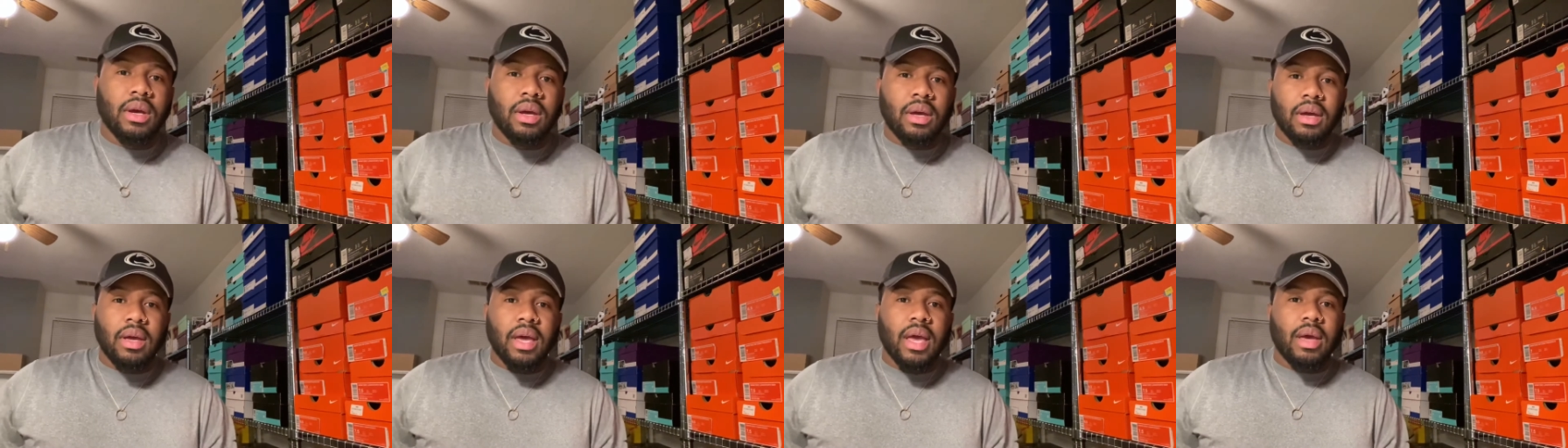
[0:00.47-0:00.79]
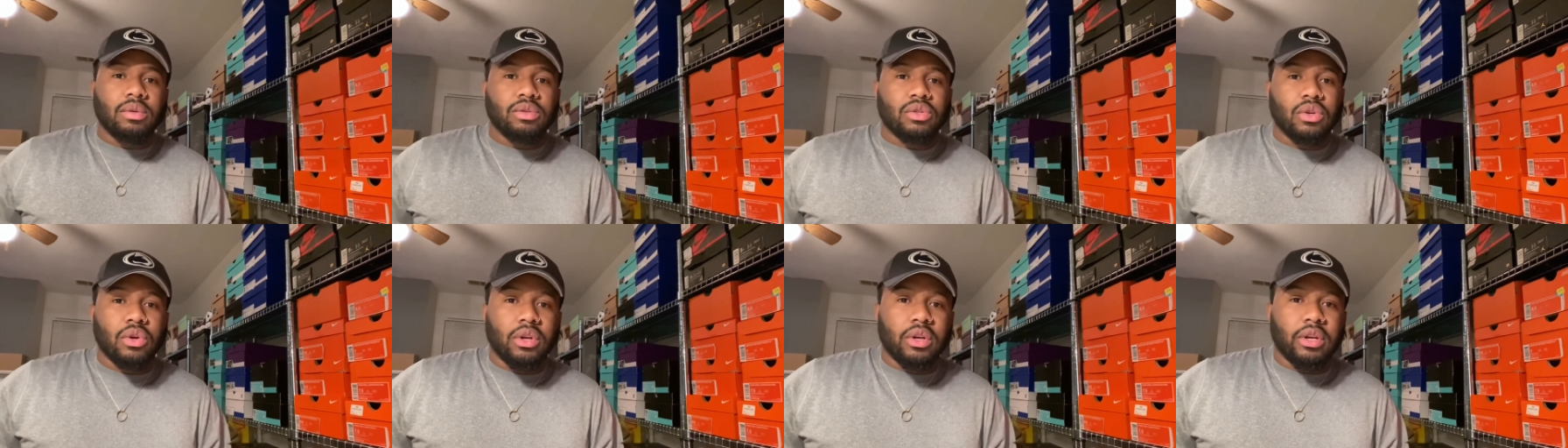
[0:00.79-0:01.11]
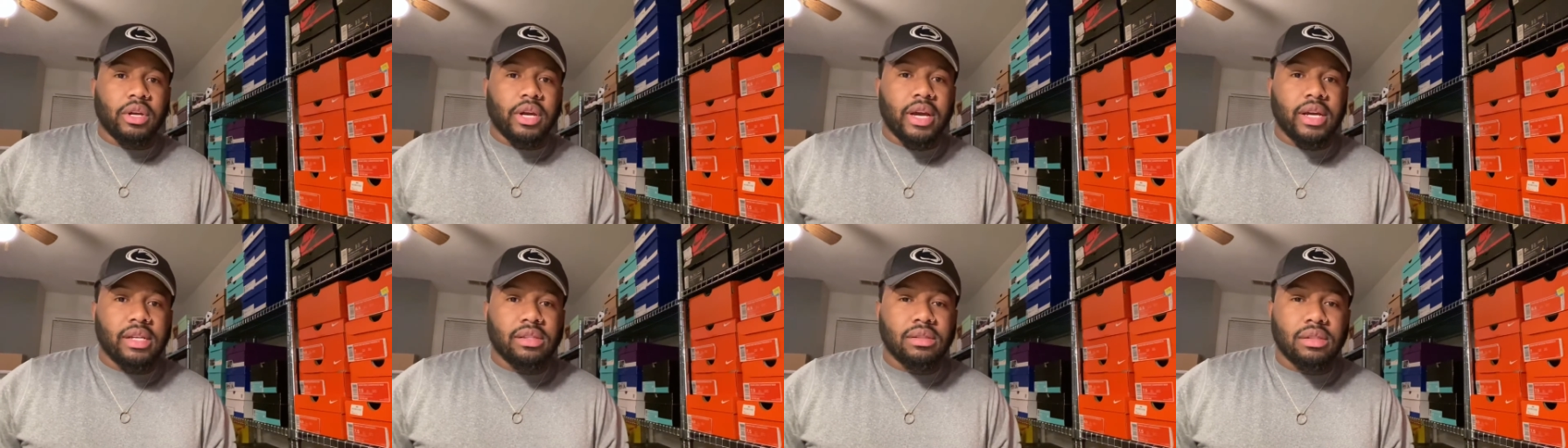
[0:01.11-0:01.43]
Hey, what's going on,
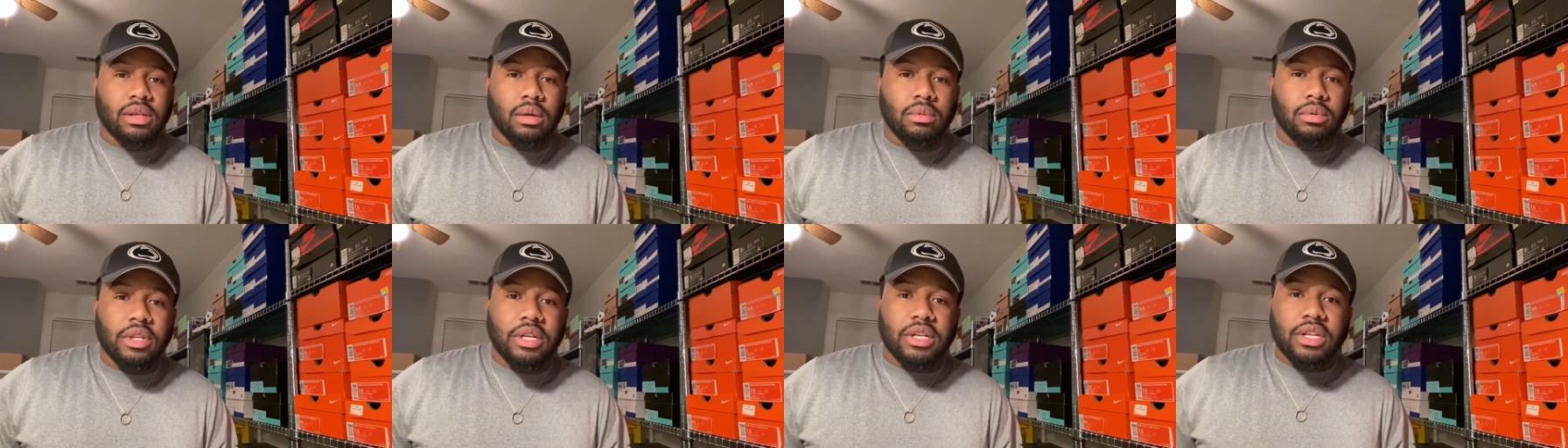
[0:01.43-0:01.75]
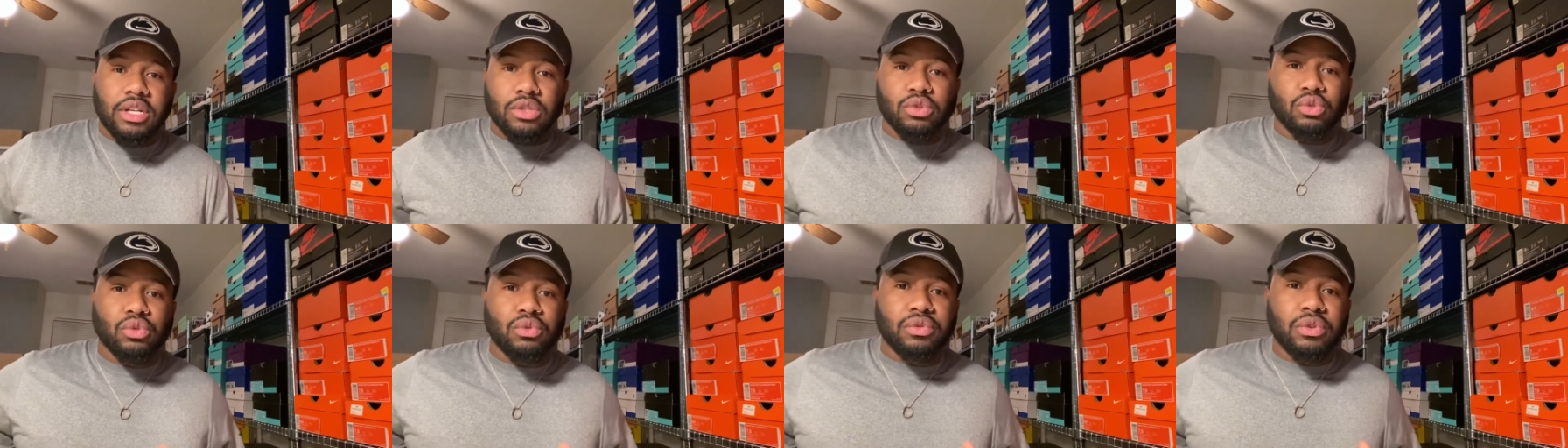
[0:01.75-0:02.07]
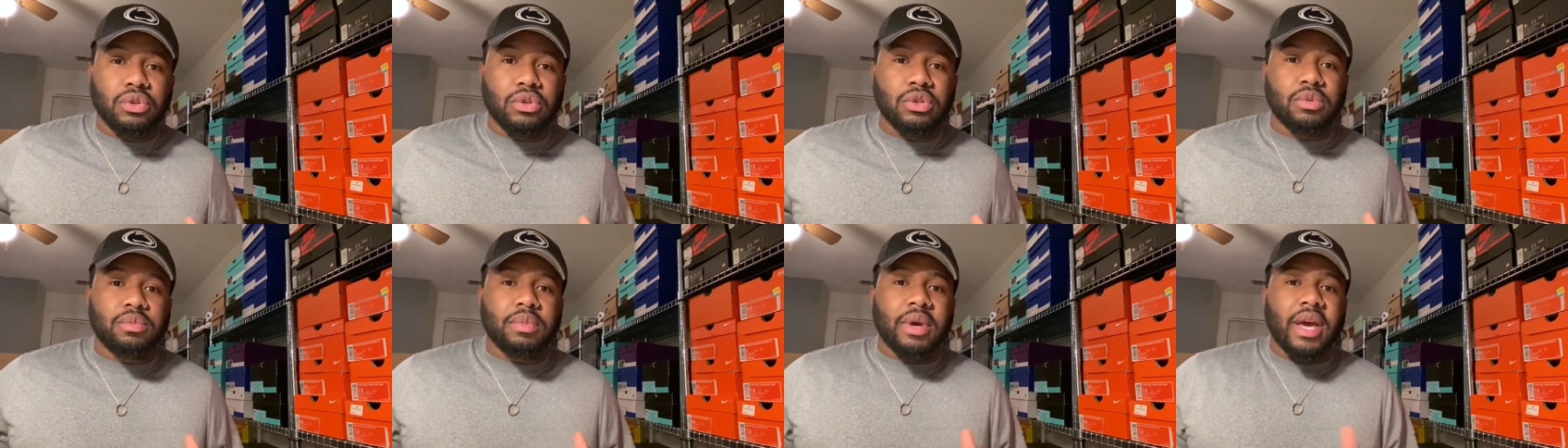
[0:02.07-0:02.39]
guys? Double A does
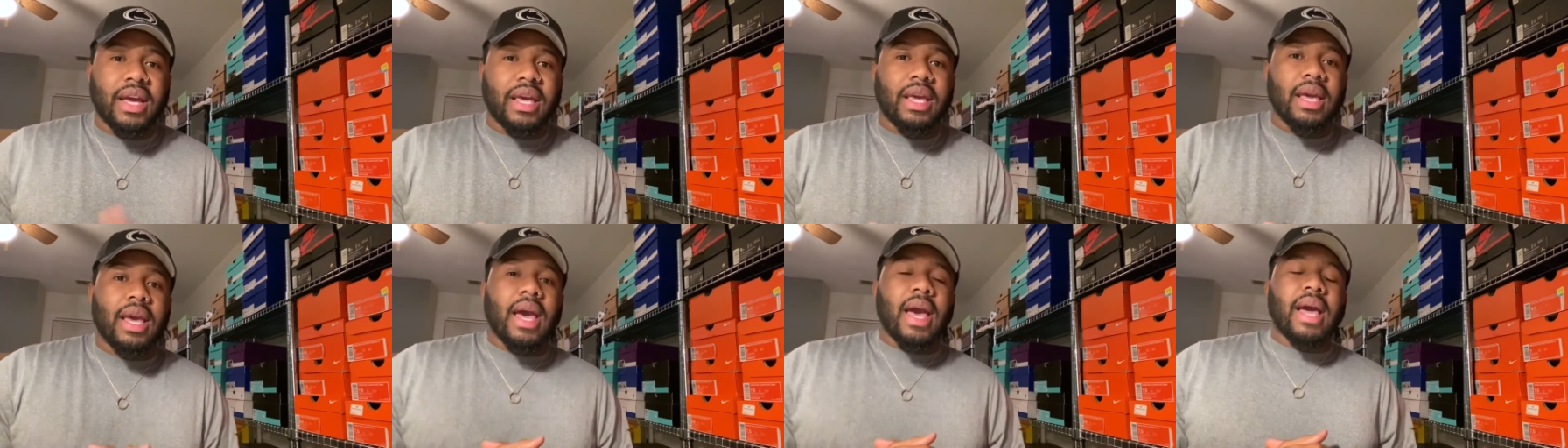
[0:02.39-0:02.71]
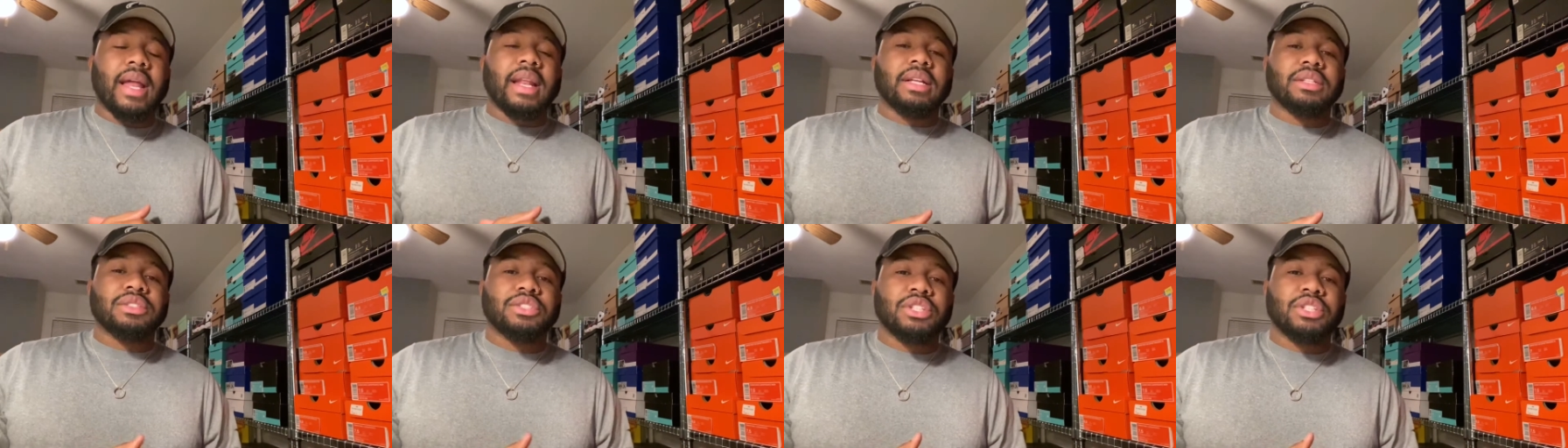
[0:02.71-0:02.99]
reviews back at it,